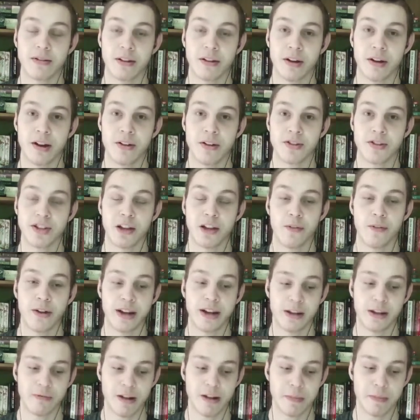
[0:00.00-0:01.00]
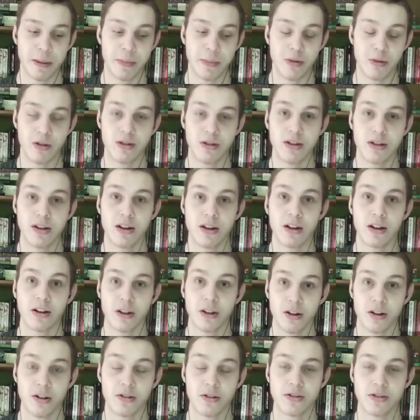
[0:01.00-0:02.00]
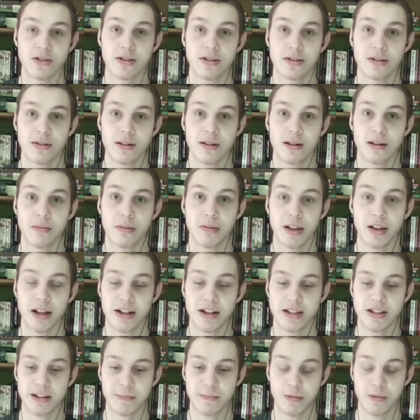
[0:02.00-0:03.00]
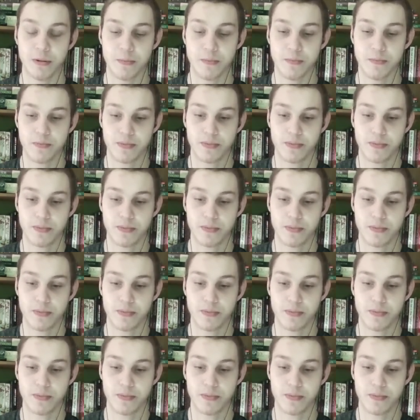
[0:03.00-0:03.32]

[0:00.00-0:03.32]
They're self-hating white people. Cult. Plain and simple.